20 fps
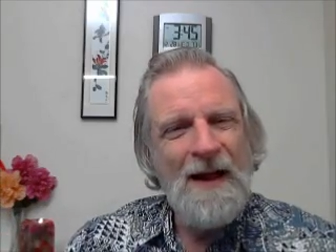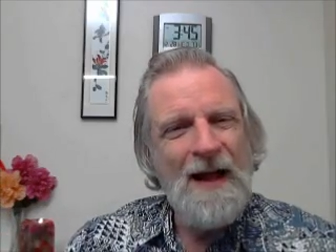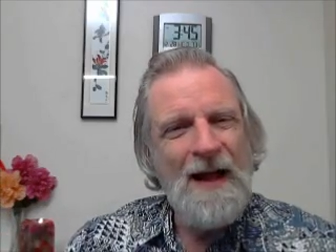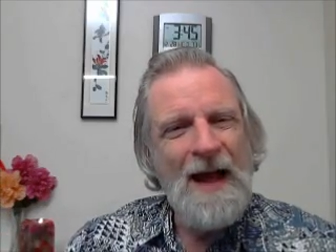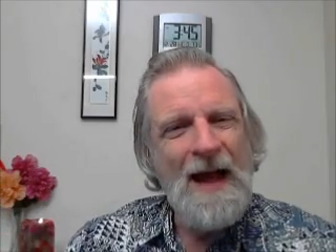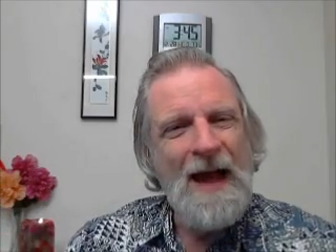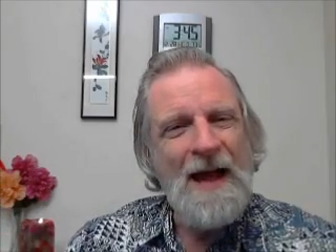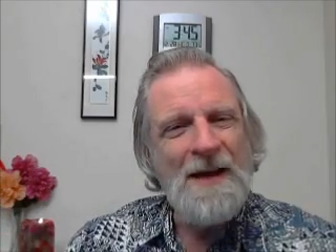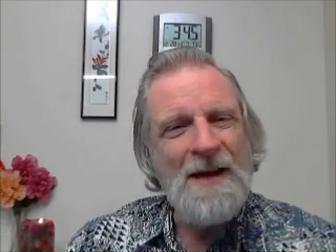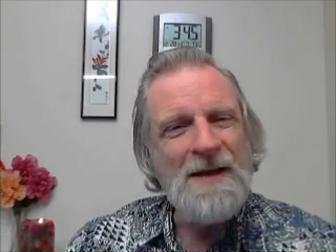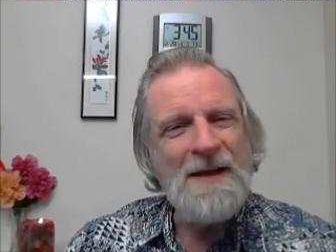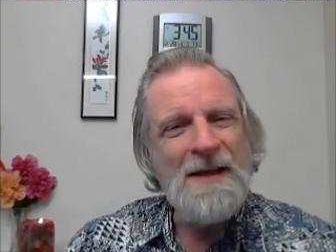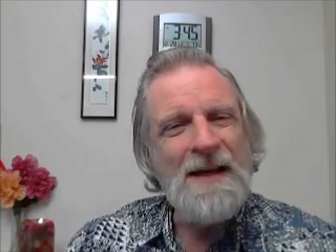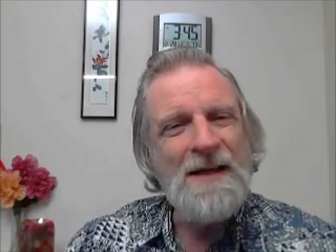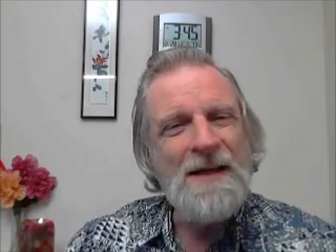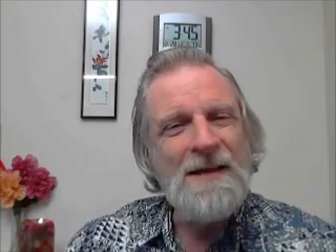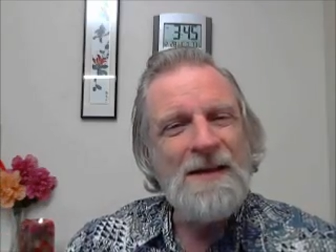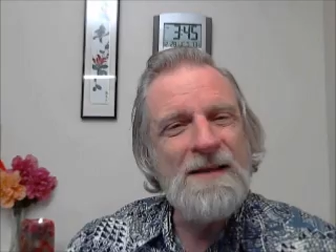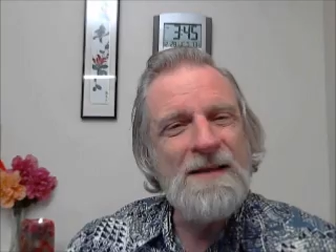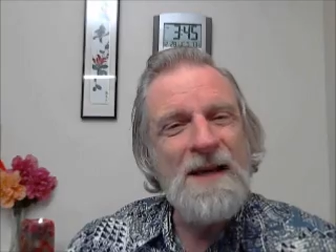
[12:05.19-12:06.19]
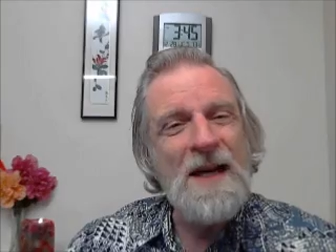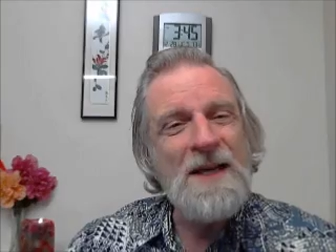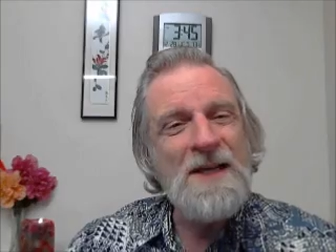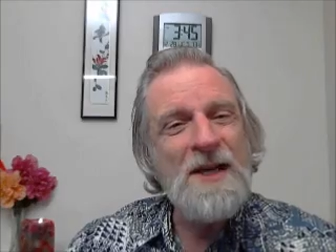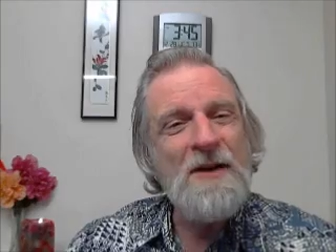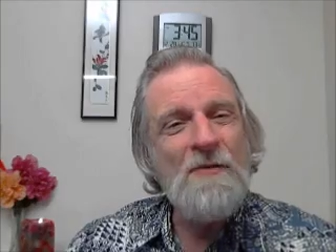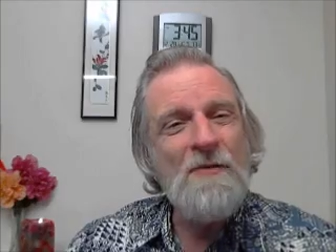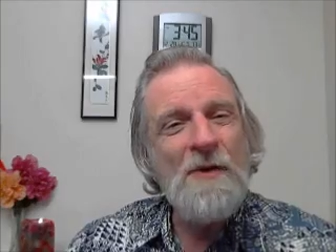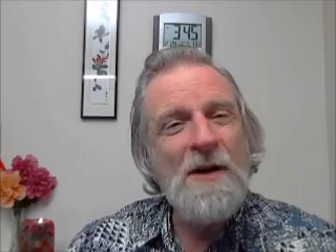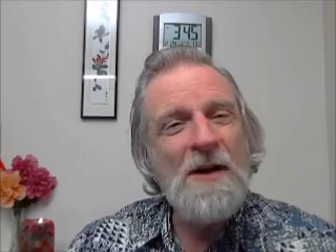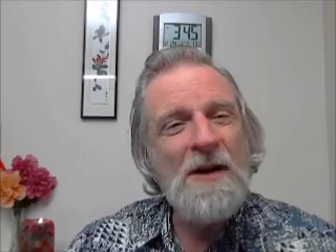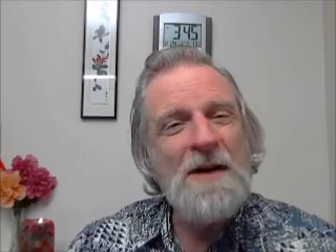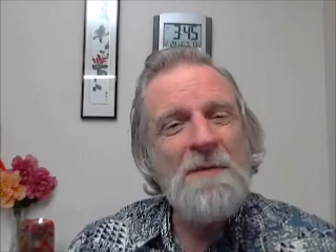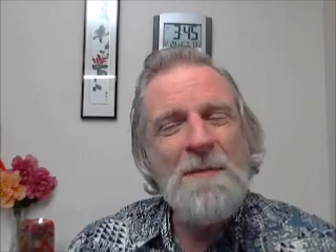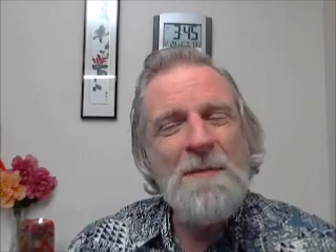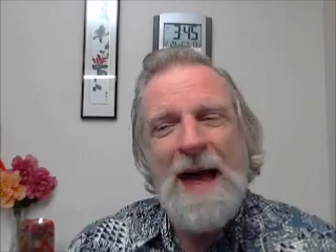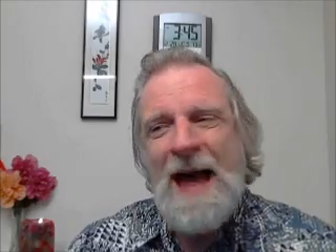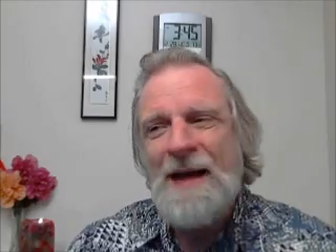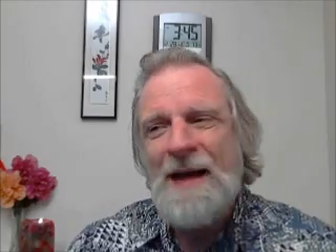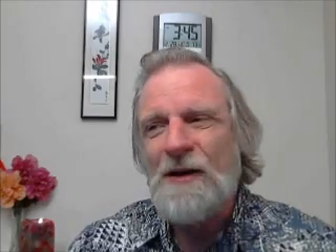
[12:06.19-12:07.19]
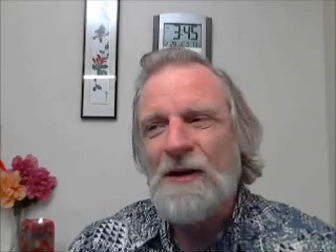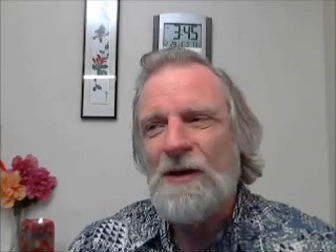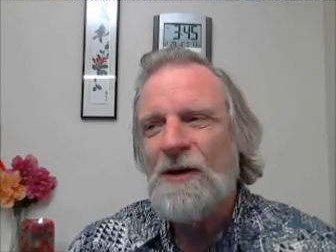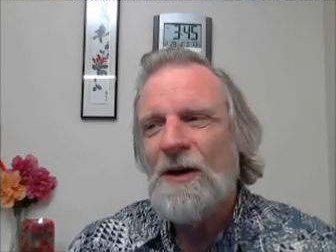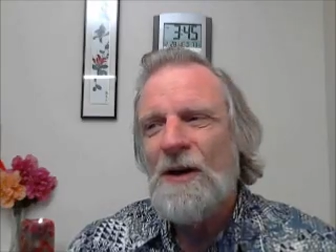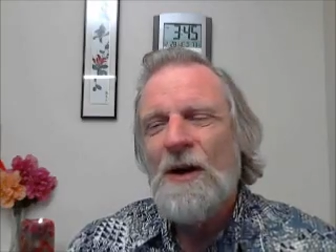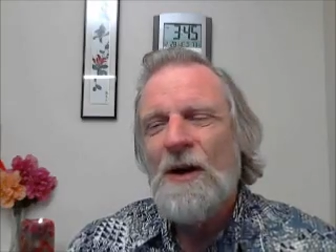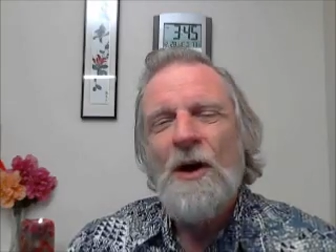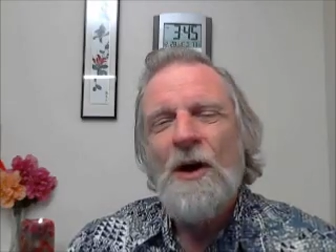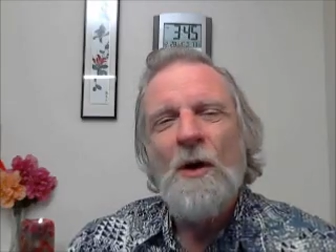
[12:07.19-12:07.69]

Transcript: And it doesn't really matter